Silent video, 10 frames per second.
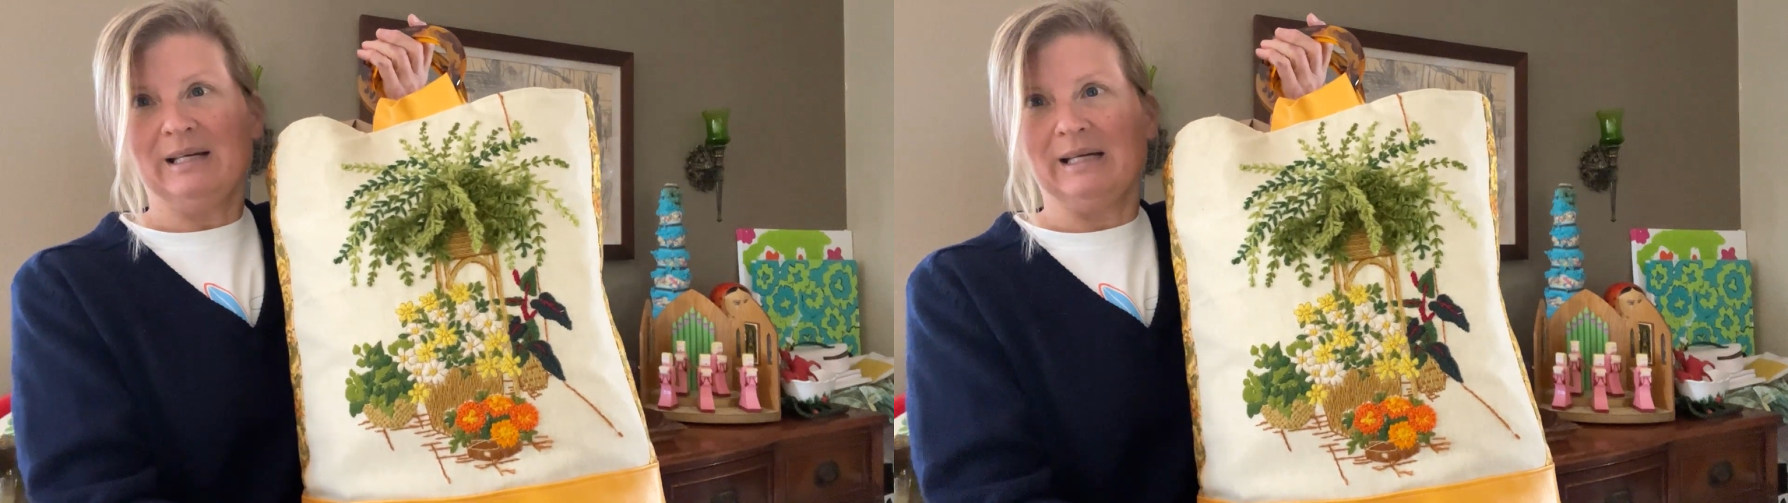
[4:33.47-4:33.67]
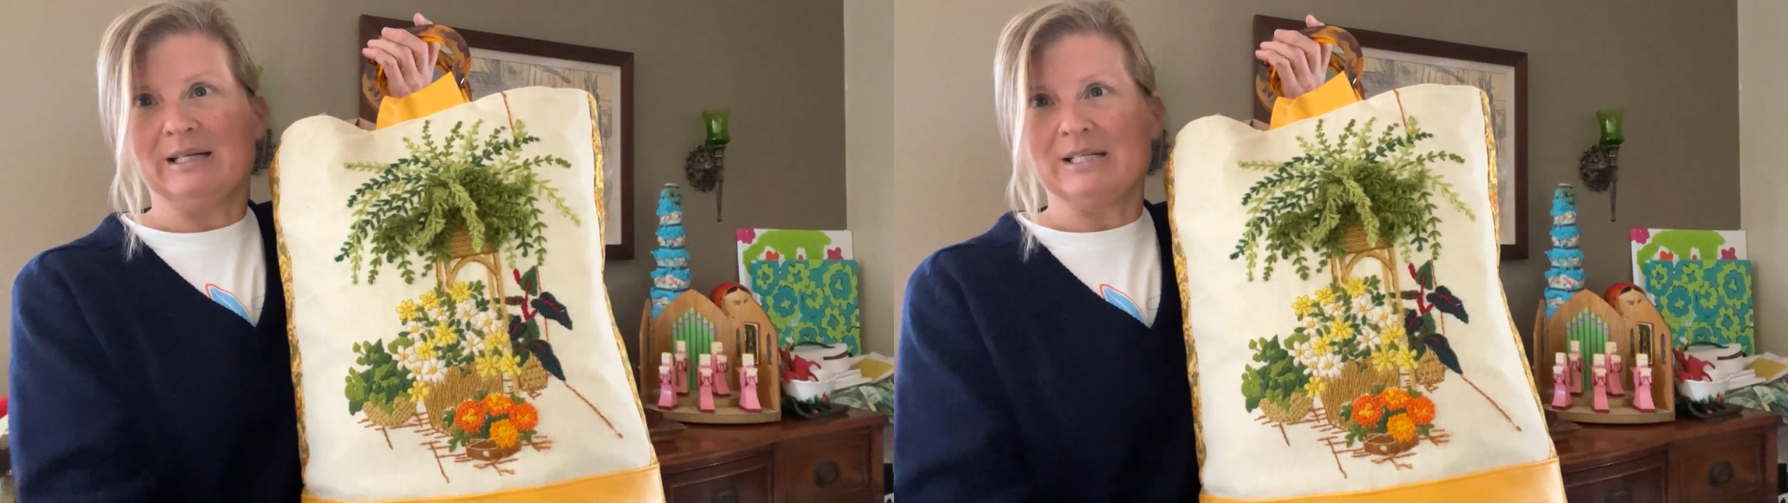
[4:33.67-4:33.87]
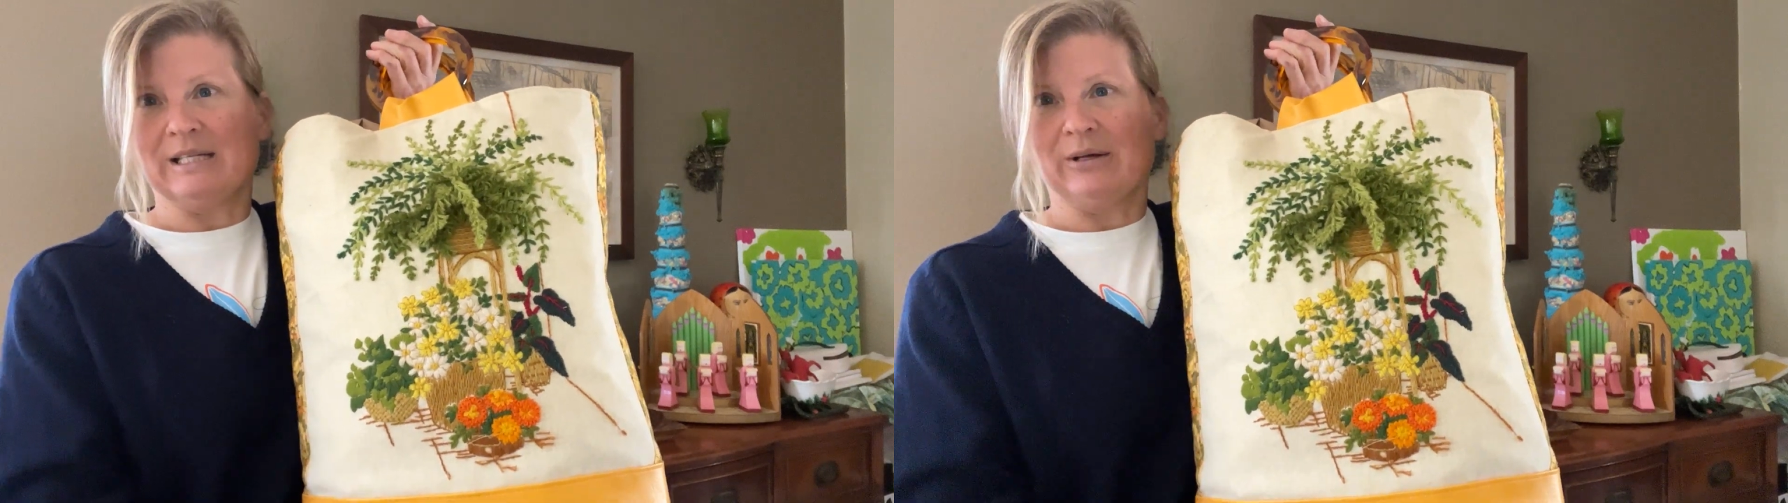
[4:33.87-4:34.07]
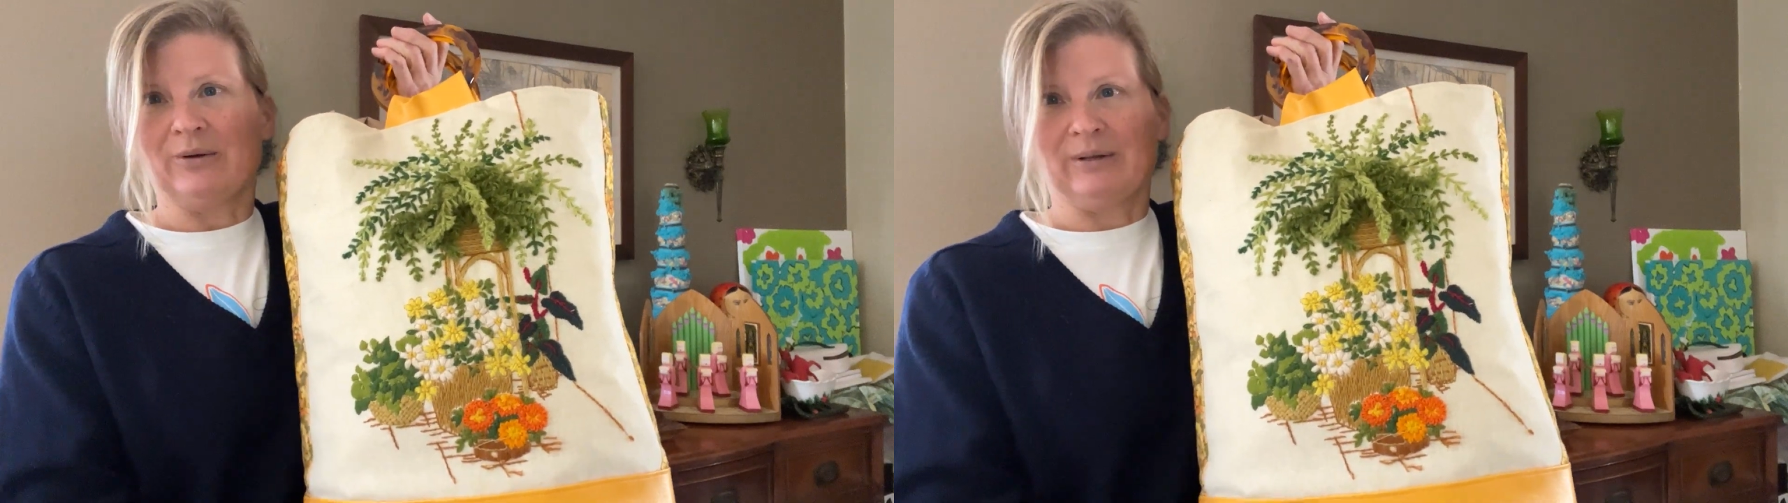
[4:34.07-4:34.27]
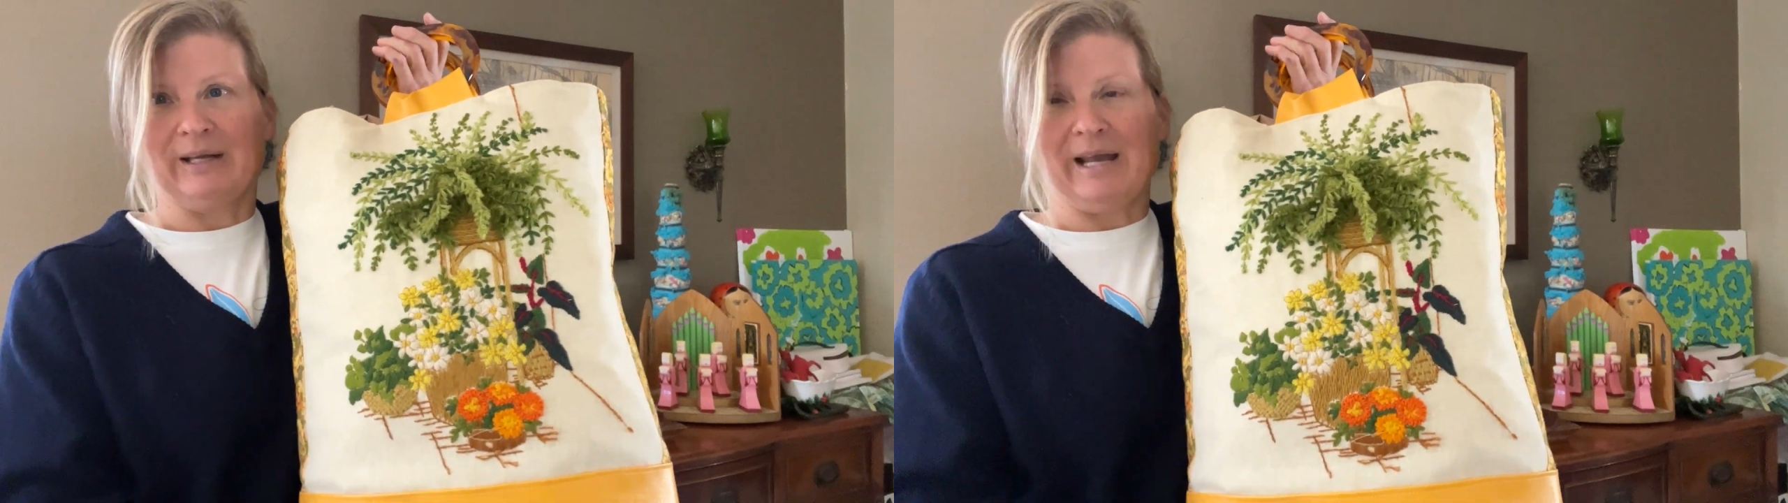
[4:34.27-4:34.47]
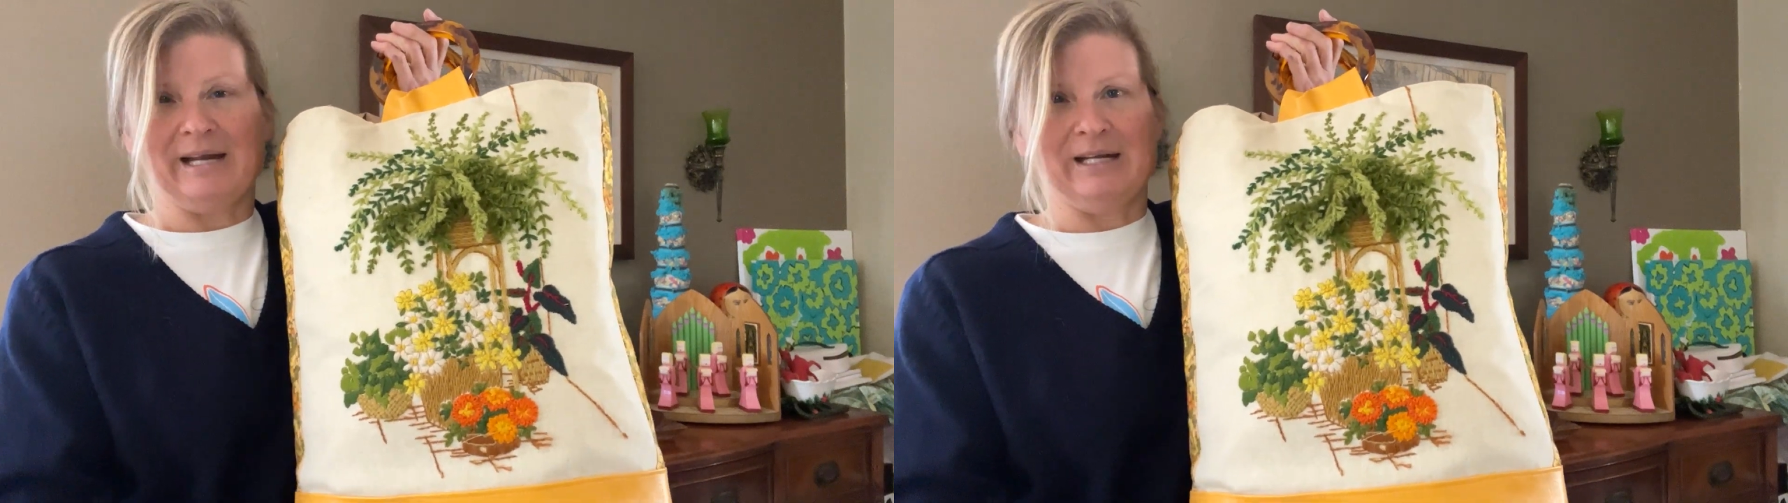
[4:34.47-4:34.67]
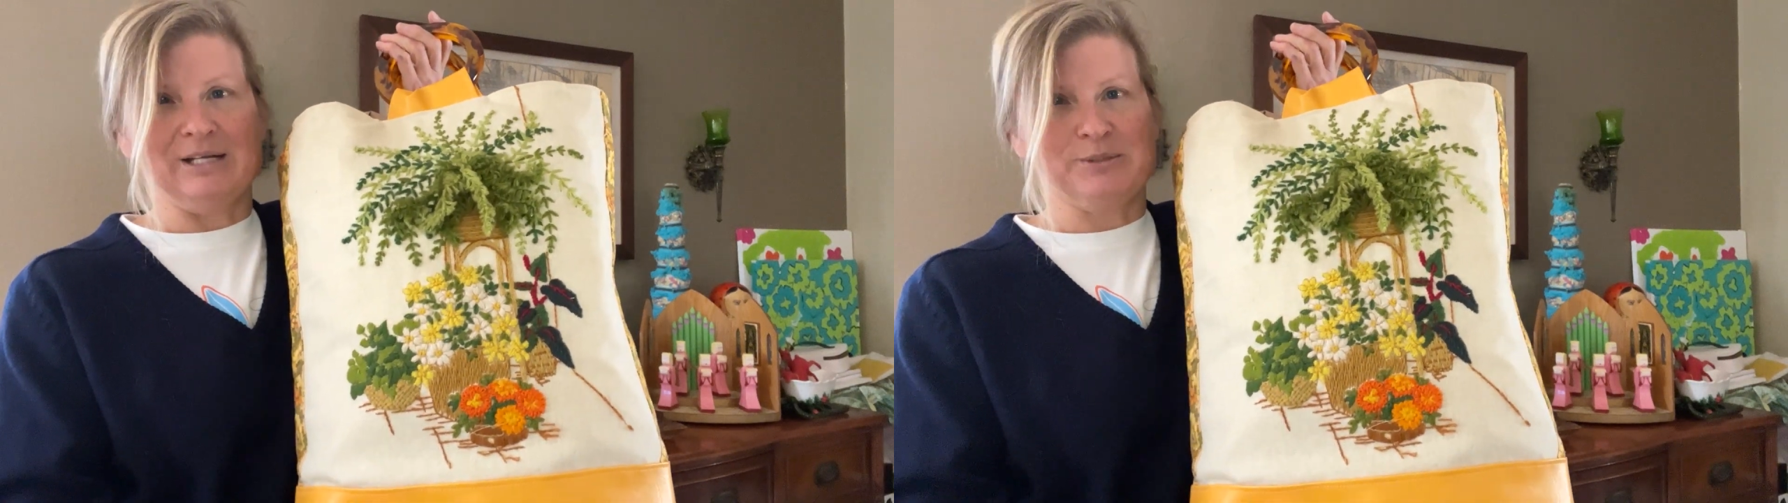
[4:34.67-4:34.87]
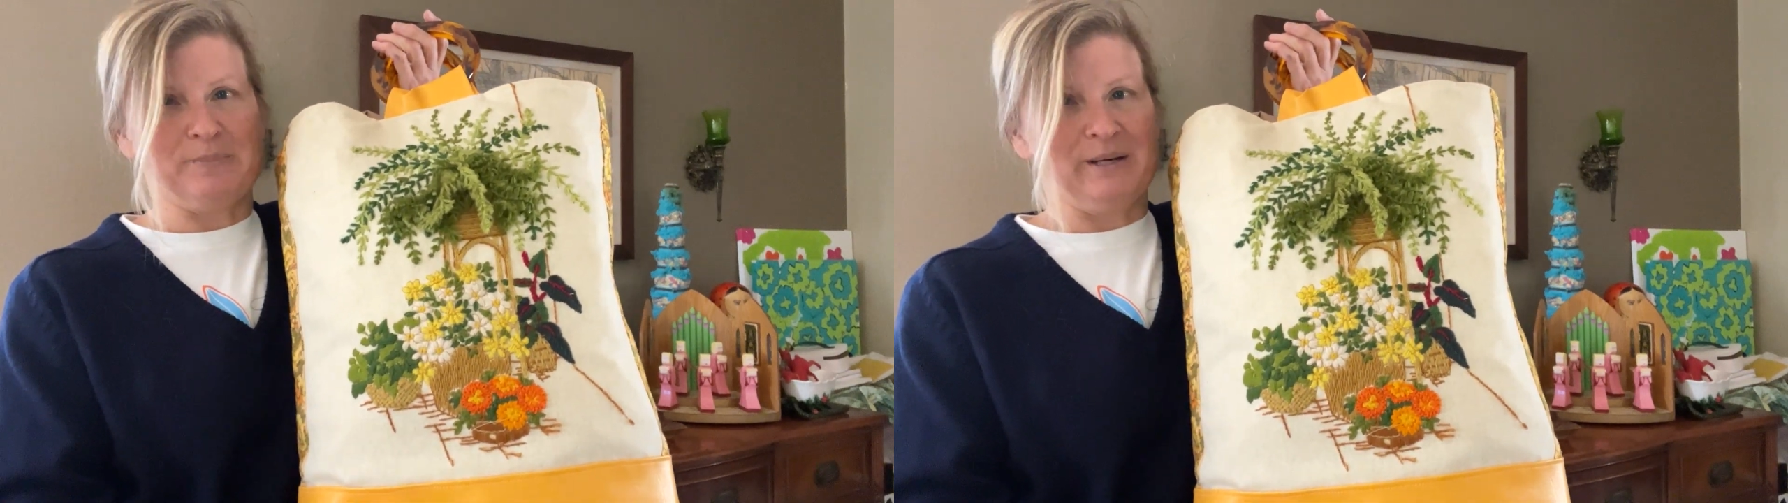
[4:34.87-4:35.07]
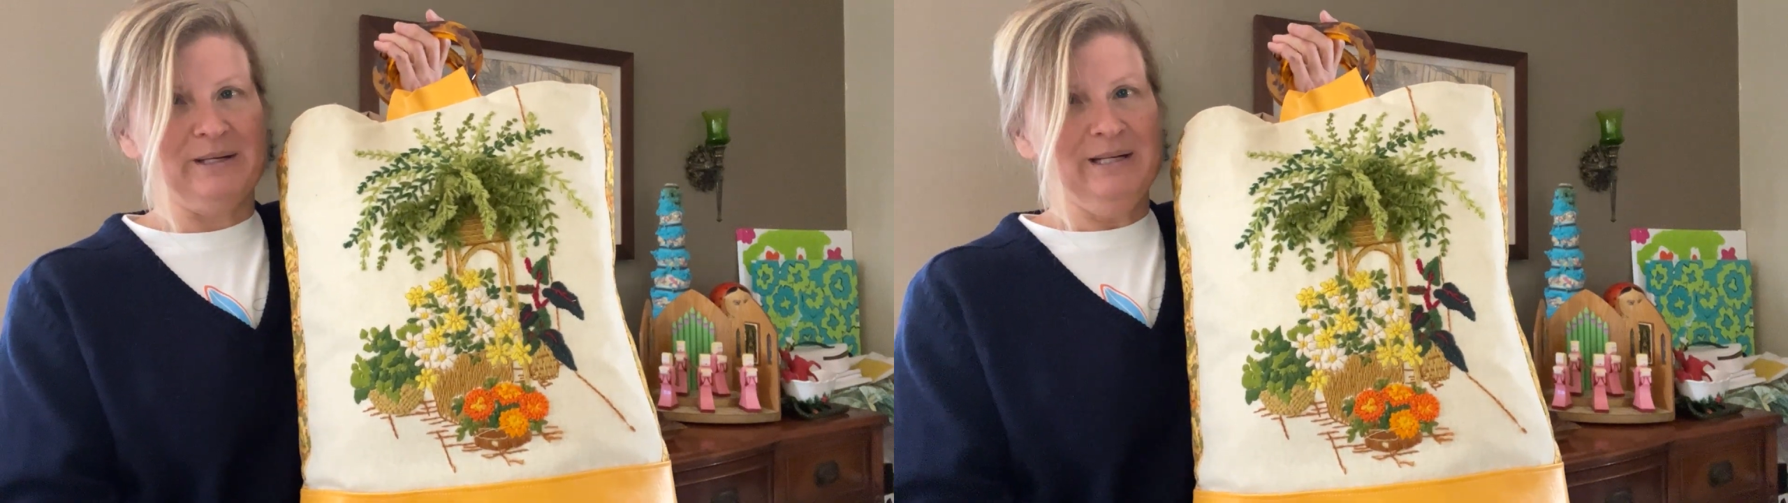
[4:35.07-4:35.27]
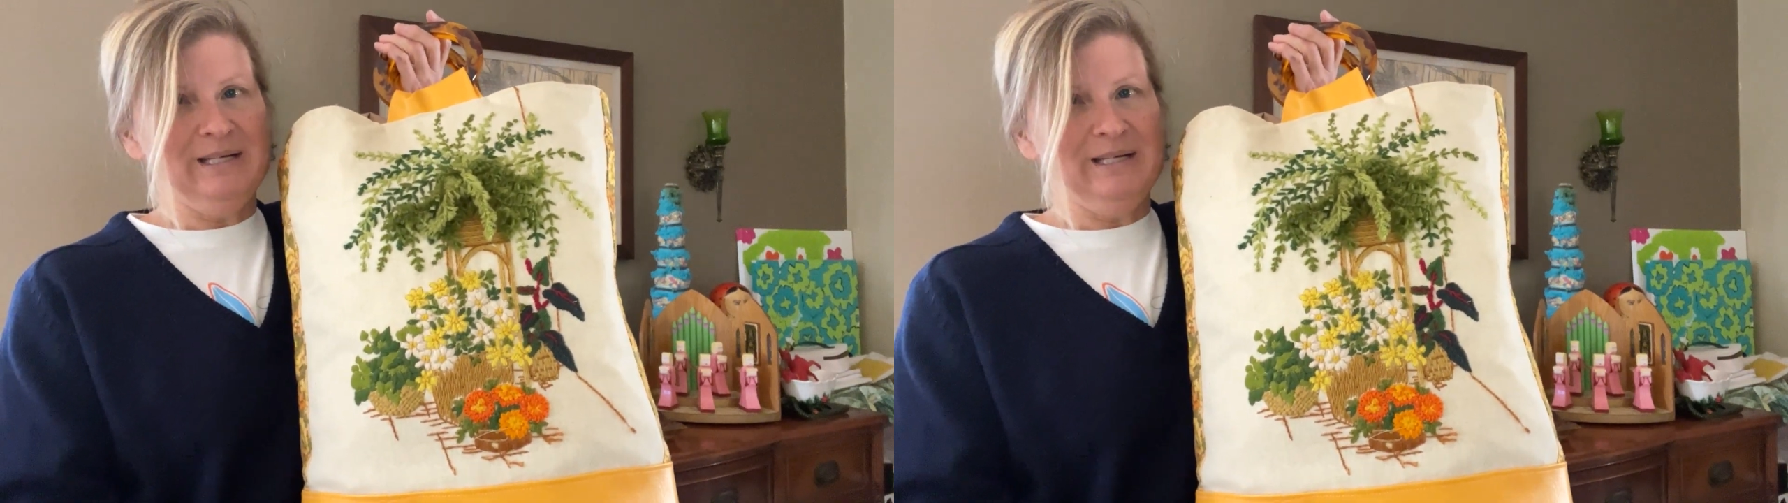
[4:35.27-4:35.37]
into the early 80s, but